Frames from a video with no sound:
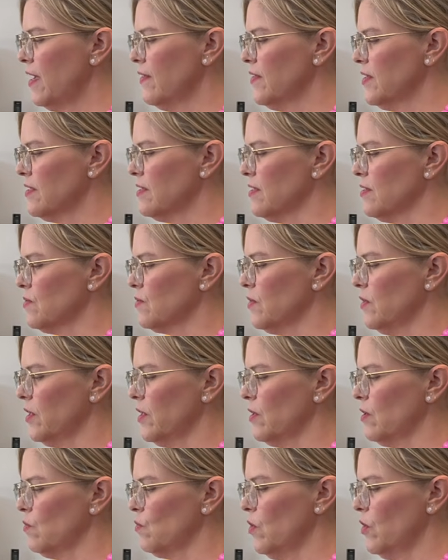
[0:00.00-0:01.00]
on this is
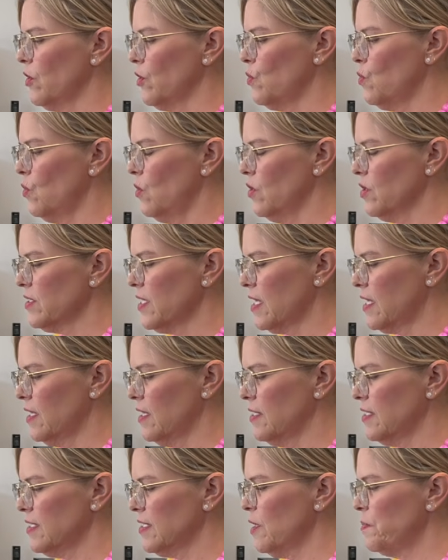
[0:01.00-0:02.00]
really, really cool. It looks like
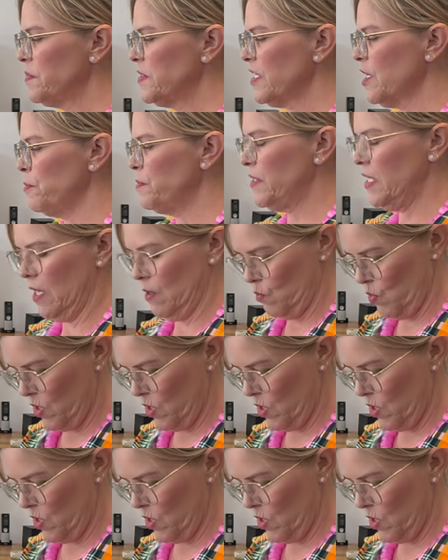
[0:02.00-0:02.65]
a skip tent,